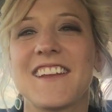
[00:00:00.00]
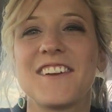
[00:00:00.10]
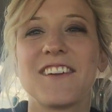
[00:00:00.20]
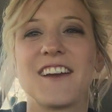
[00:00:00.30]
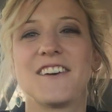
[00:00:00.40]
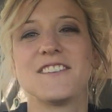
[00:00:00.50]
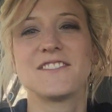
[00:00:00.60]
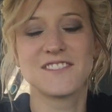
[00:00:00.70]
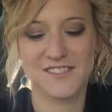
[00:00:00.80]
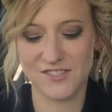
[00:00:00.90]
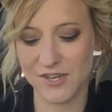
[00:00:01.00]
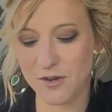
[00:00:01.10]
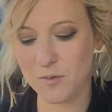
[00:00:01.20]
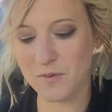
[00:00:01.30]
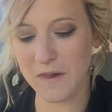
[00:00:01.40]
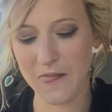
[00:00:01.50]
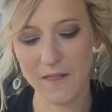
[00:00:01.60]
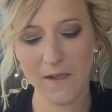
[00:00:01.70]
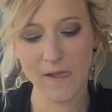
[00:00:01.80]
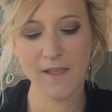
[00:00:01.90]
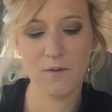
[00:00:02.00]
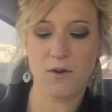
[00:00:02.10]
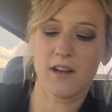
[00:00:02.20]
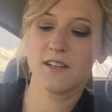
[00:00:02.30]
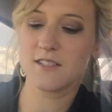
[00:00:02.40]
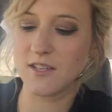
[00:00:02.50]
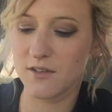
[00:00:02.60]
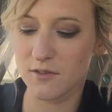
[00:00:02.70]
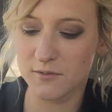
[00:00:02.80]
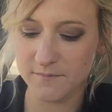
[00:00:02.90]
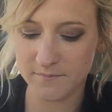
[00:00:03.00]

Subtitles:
here we go. Job 1 and 2.